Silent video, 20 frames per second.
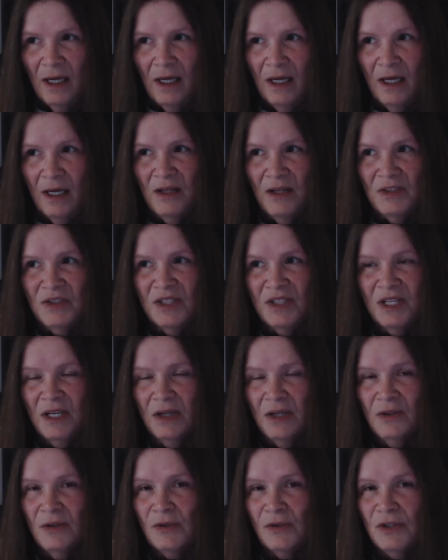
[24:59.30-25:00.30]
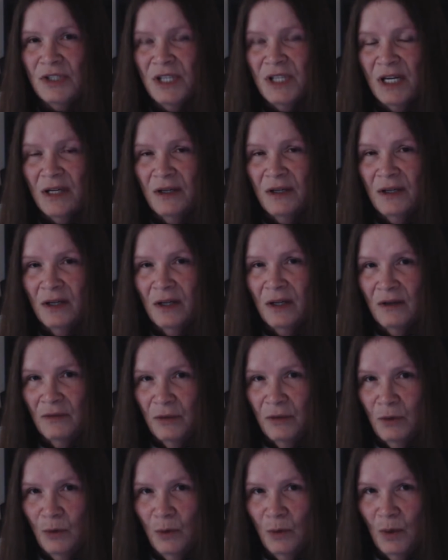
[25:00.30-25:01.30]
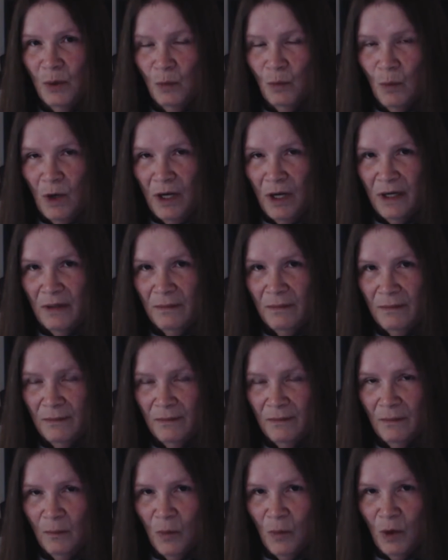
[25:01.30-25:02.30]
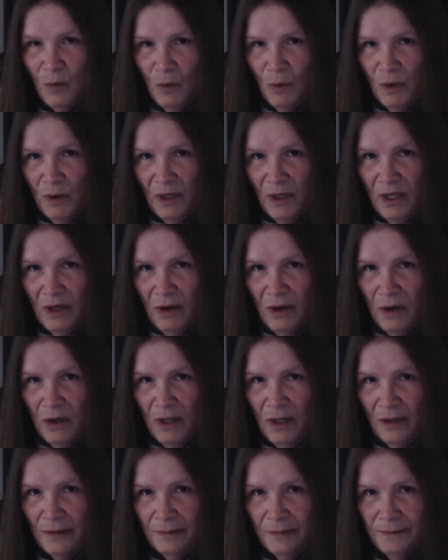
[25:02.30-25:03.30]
is the understanding of who and what we really are.